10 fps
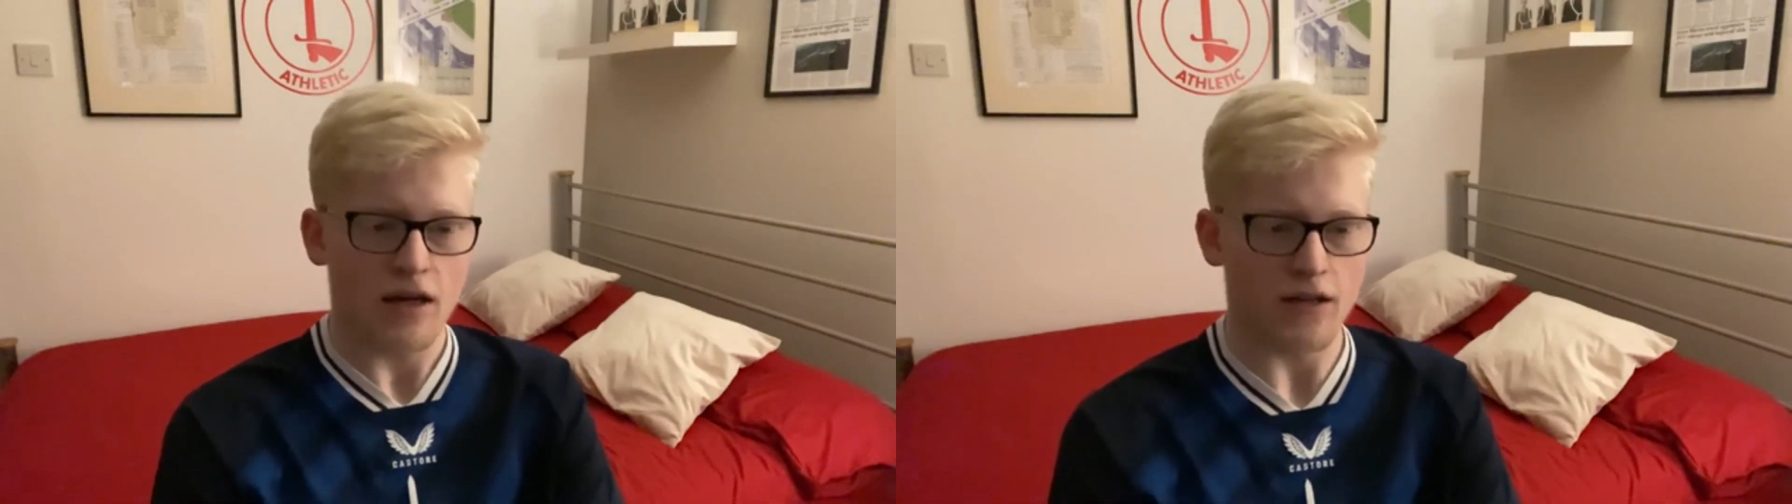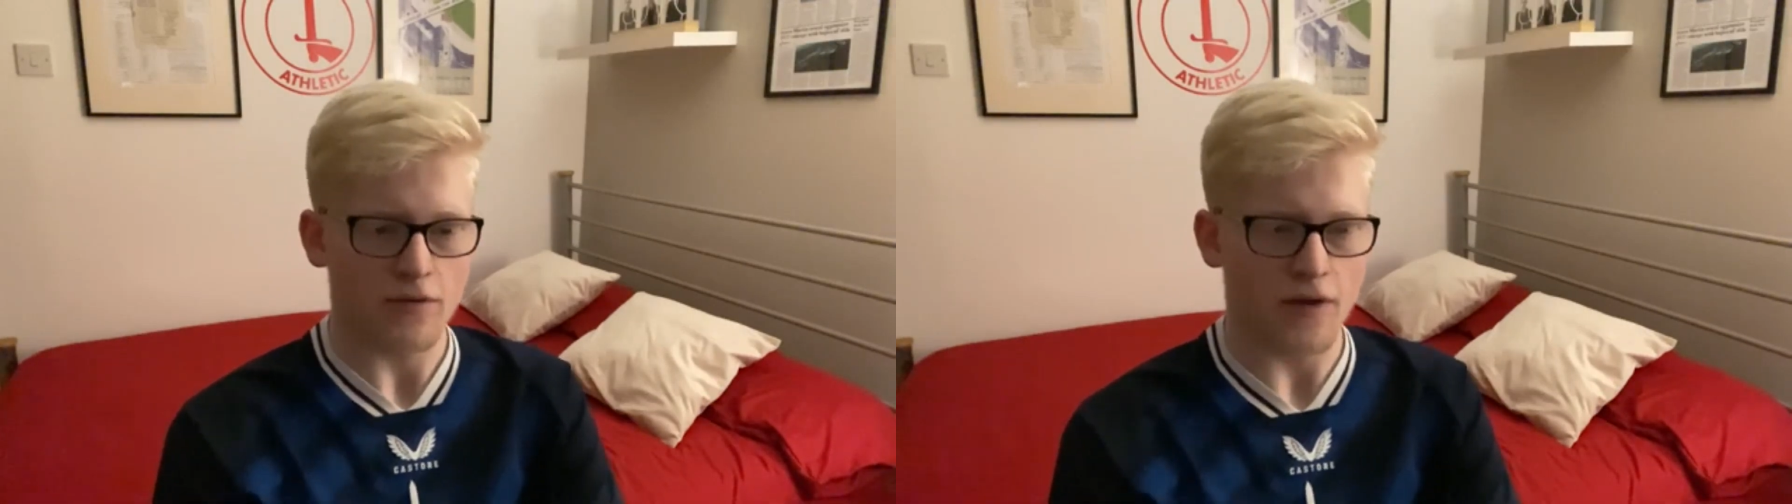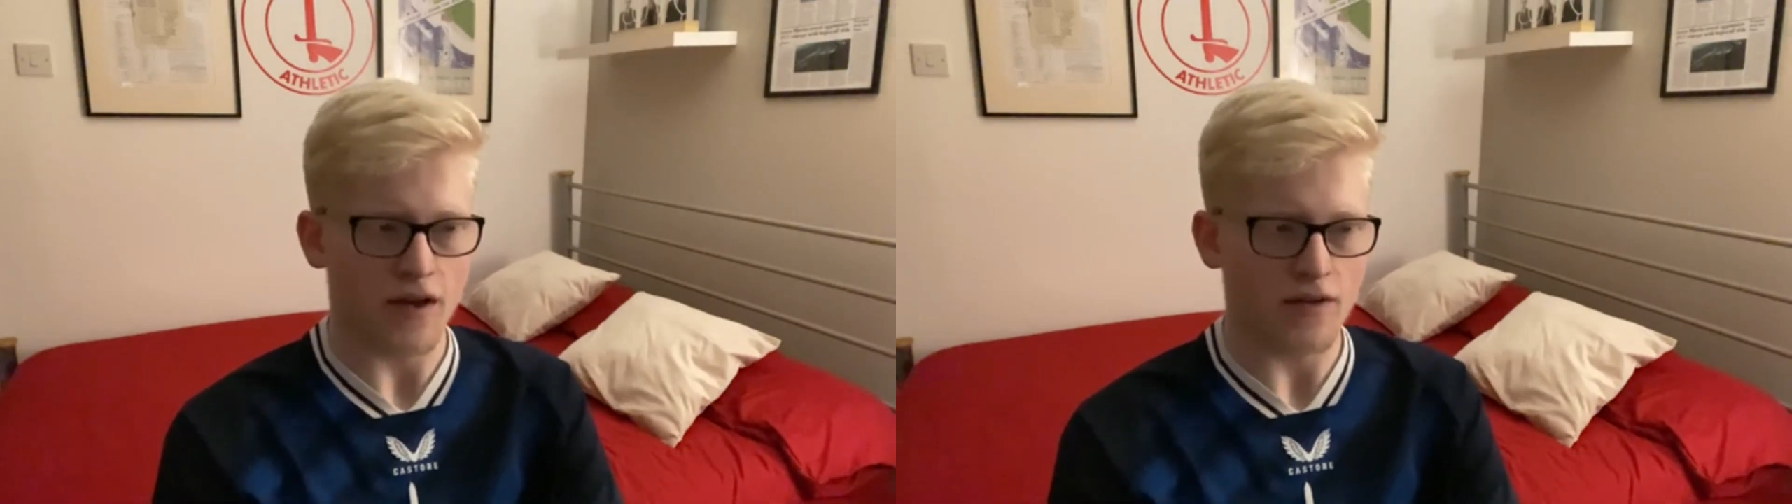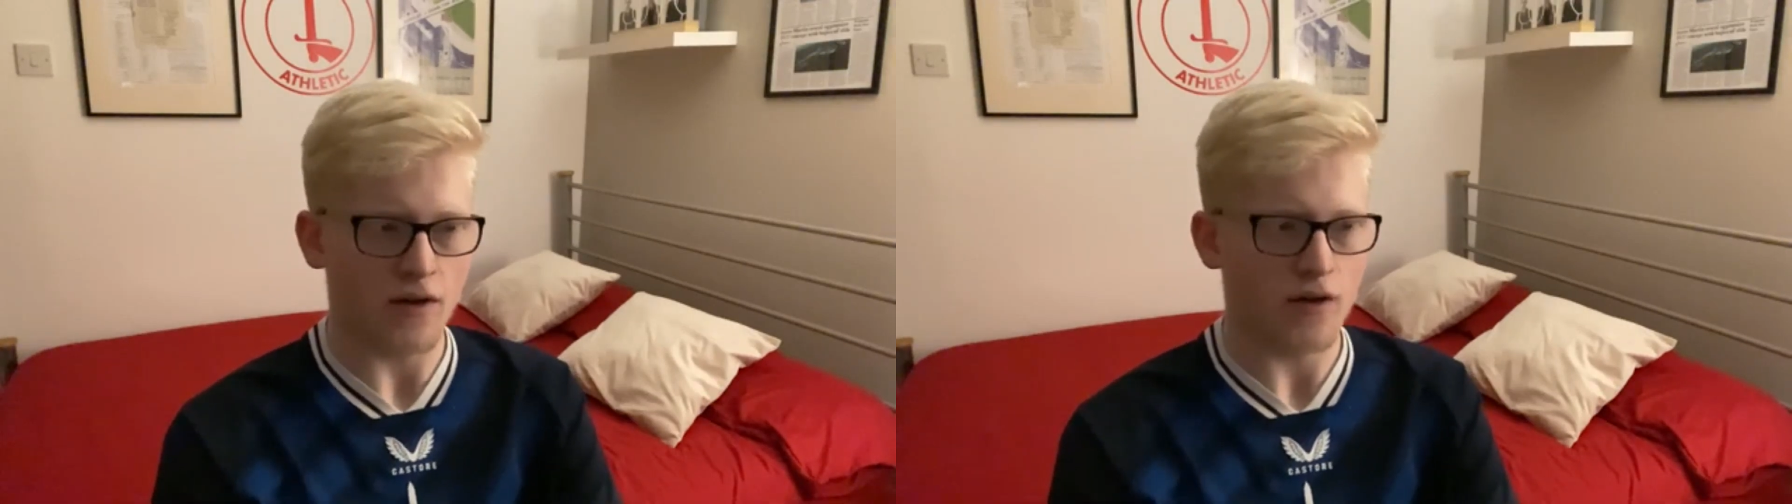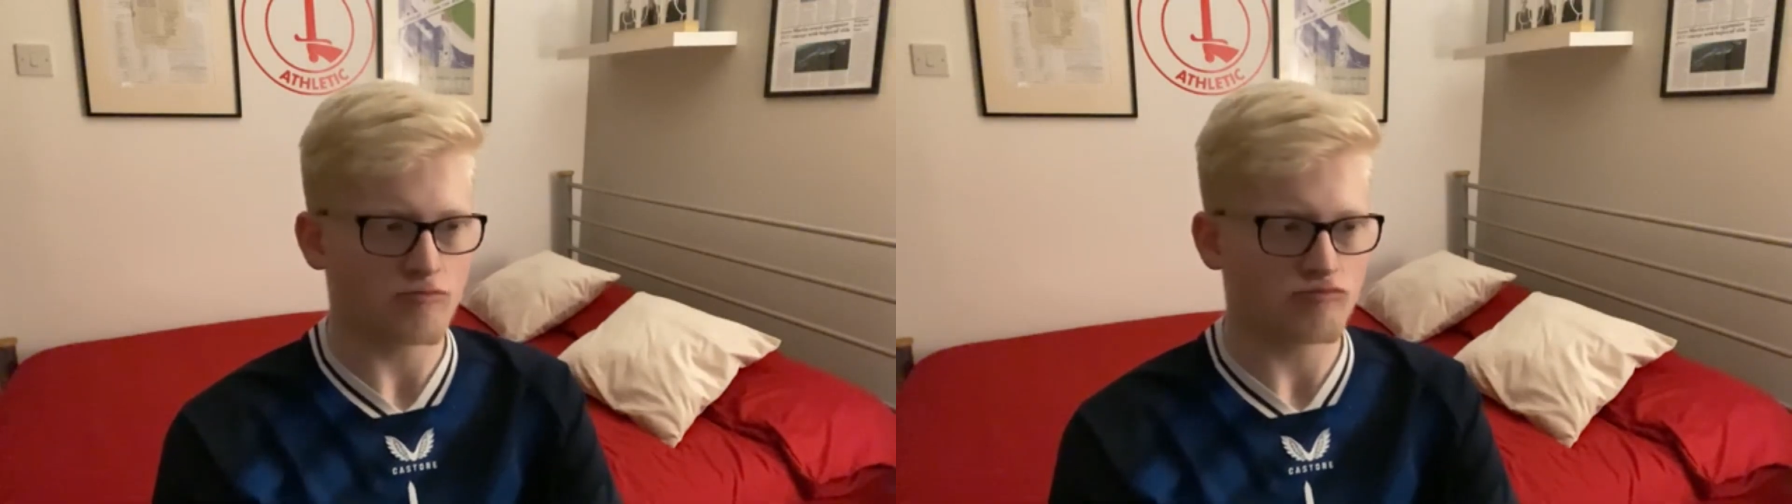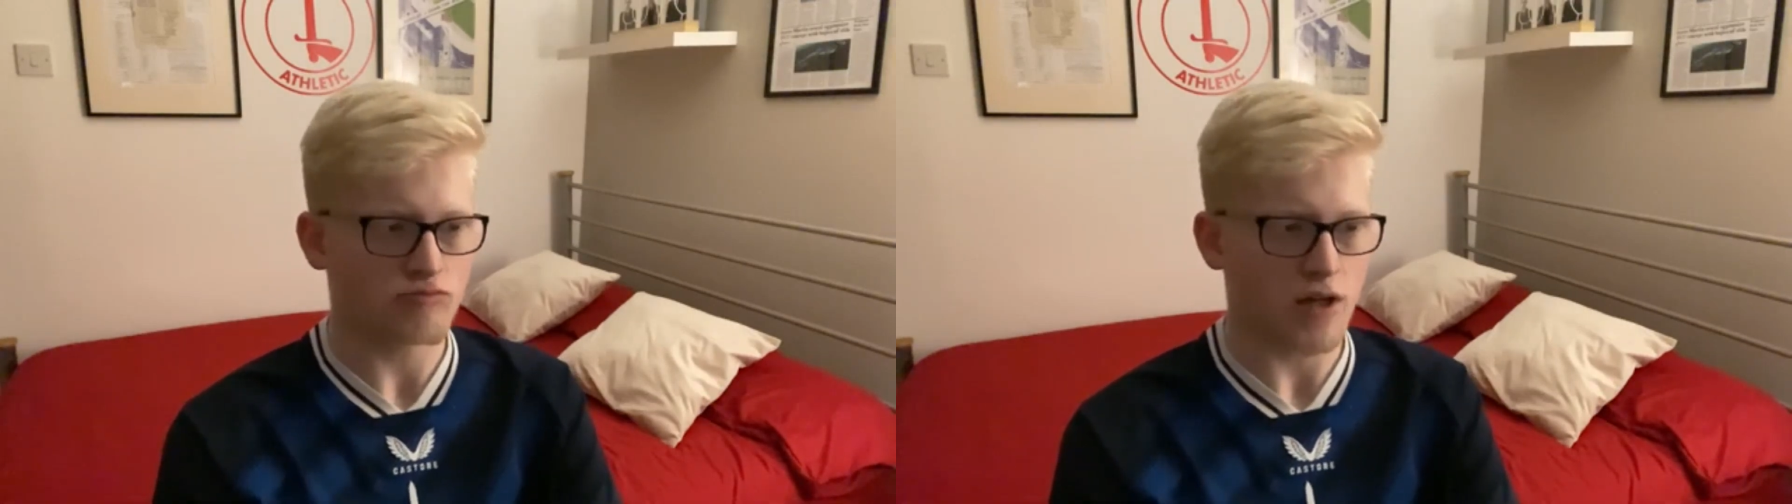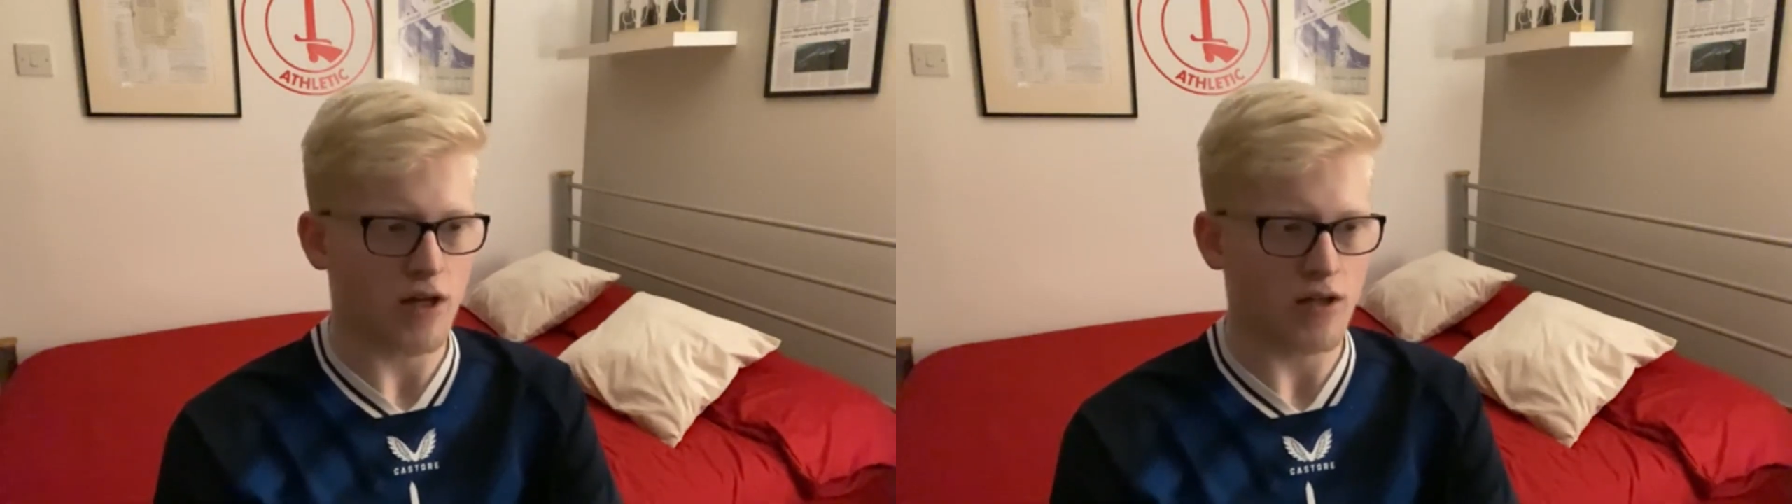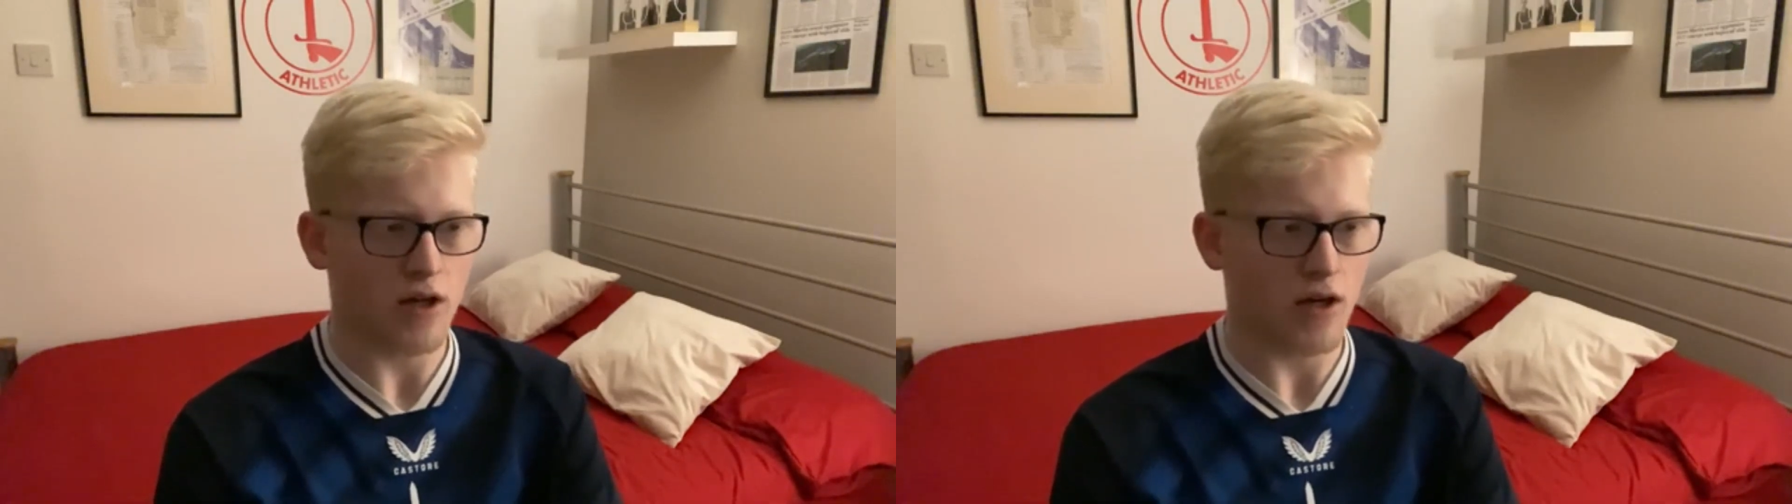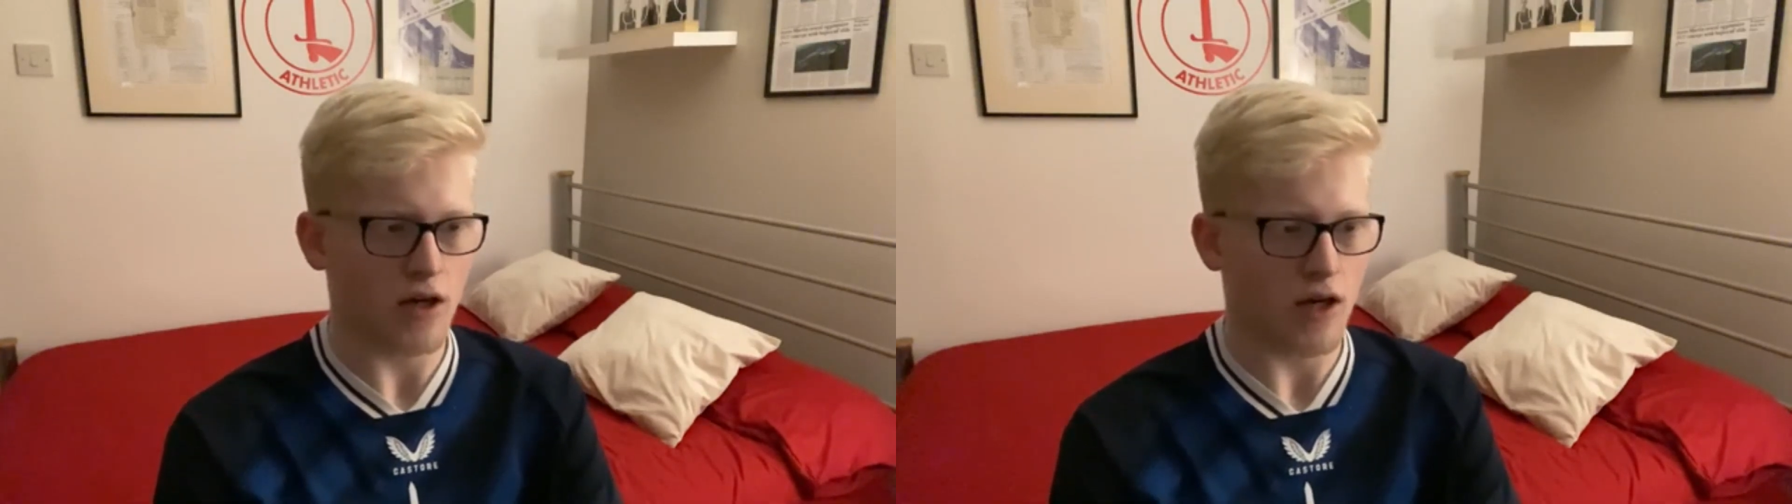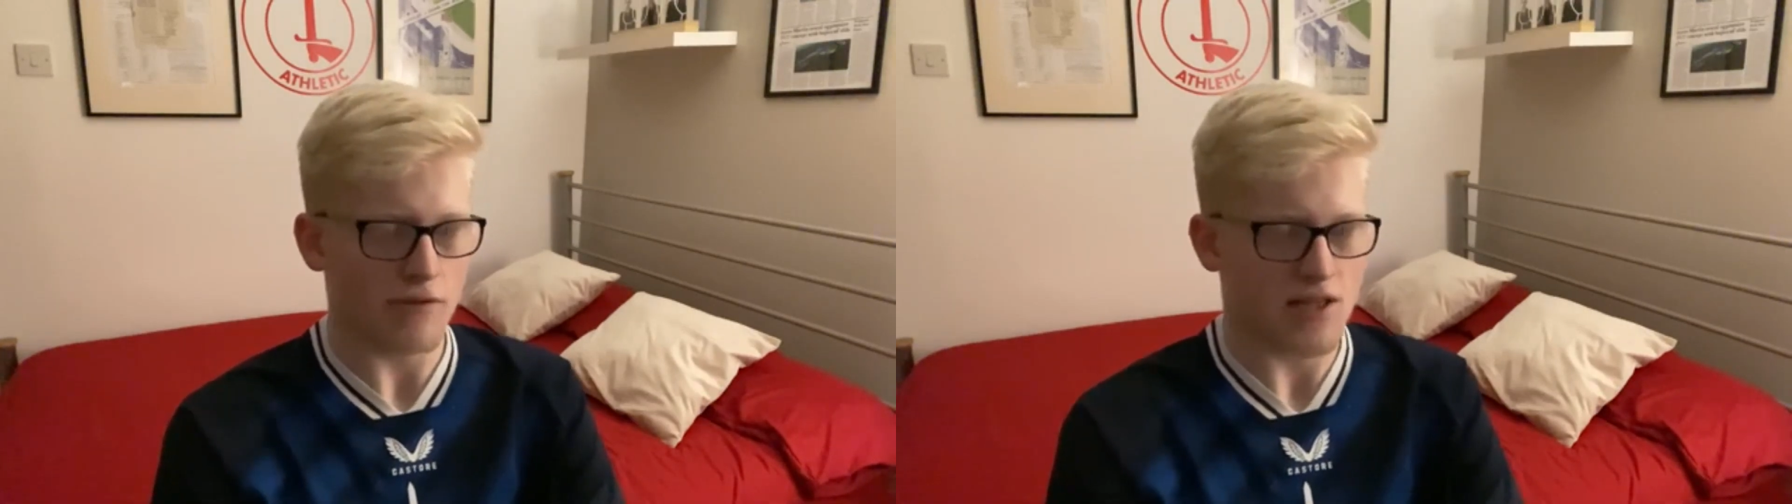and the fact that our